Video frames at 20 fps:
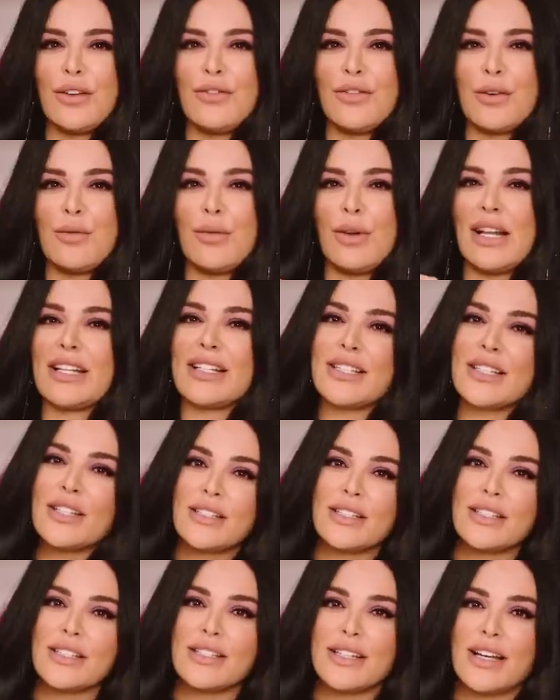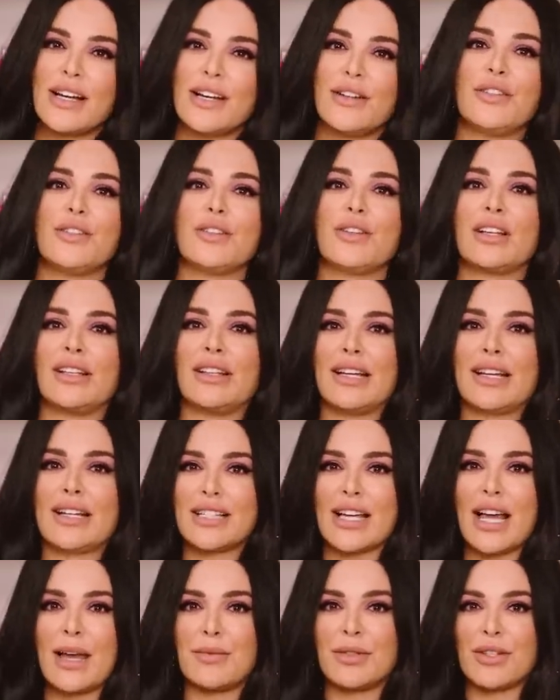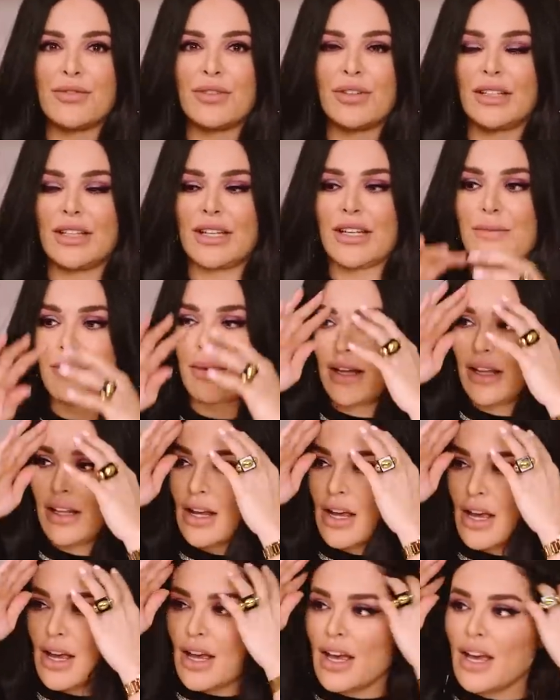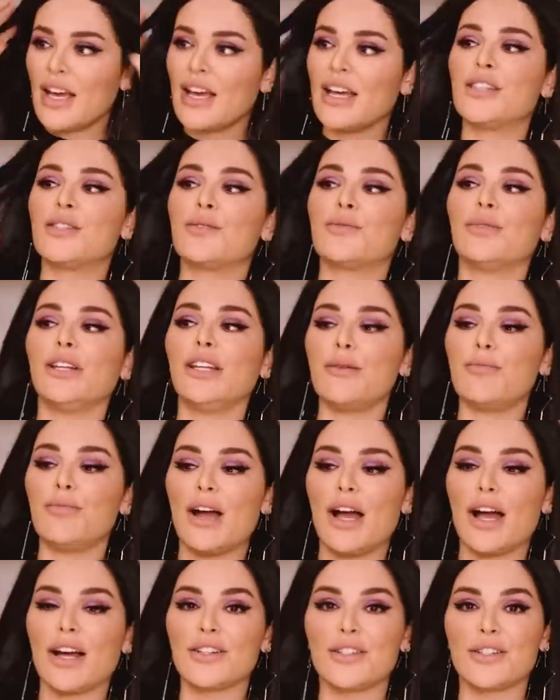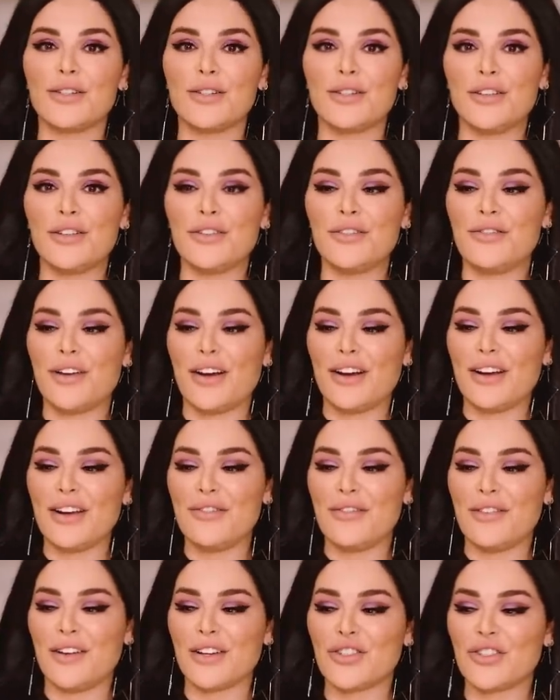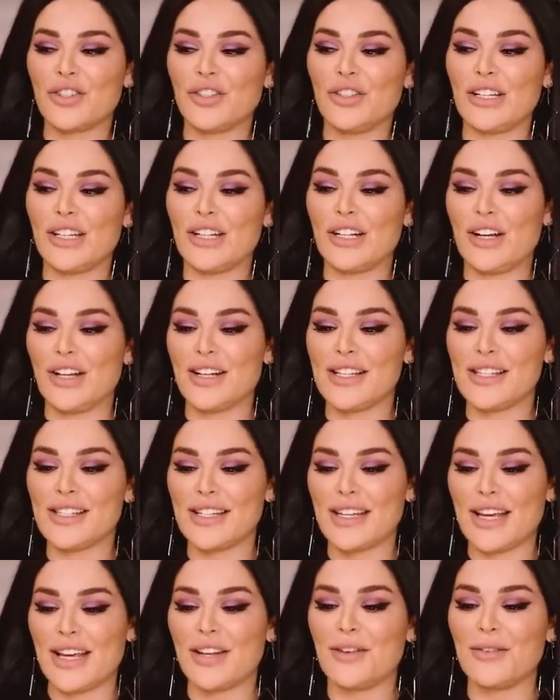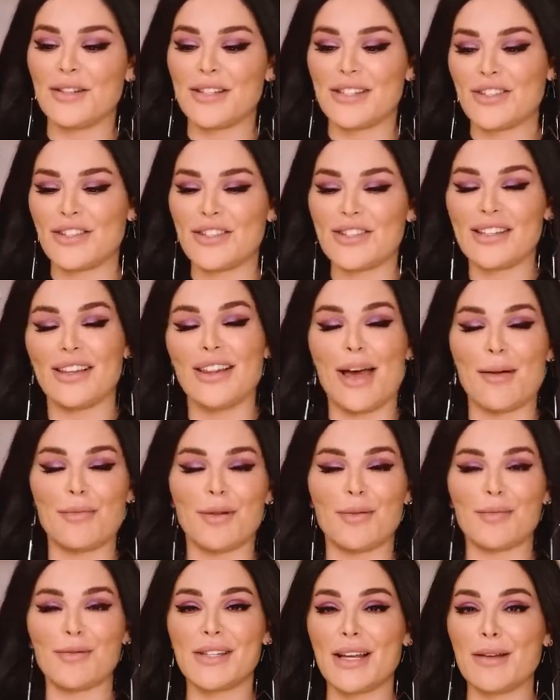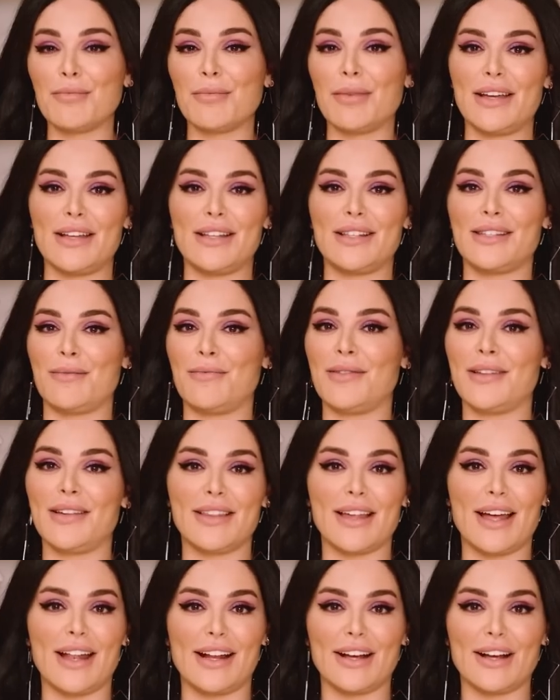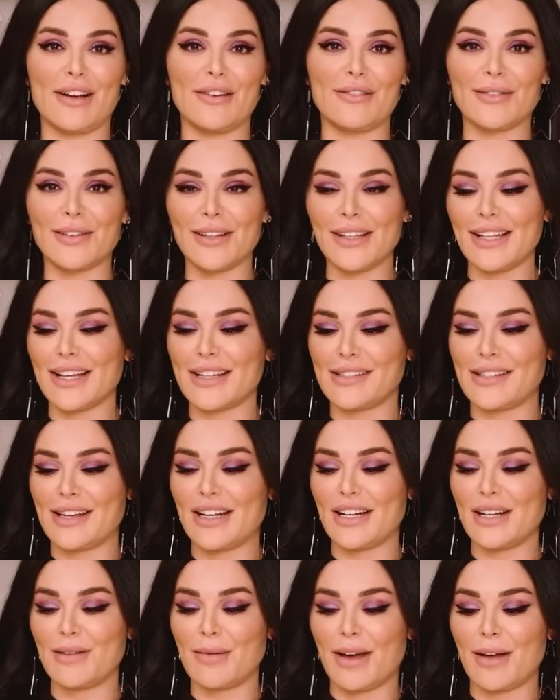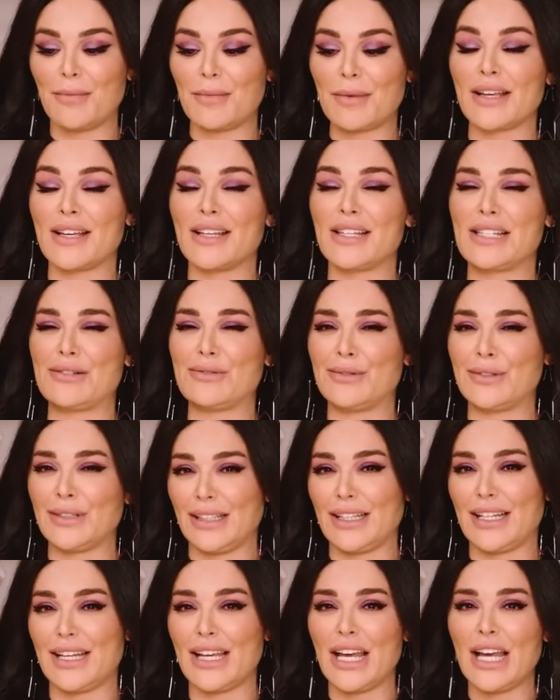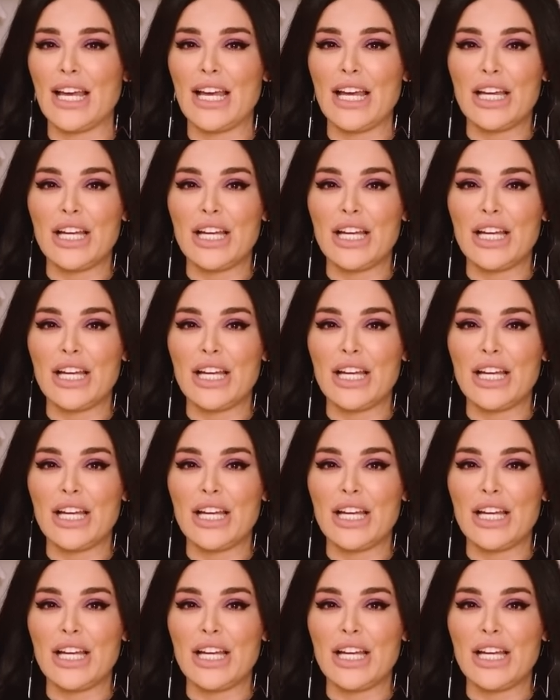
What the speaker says: if you want it tilted down, you can like type differently, but it's really practical, very functional. And honestly, I know it's just a laptop stand, but it's something that I got really excited about because it really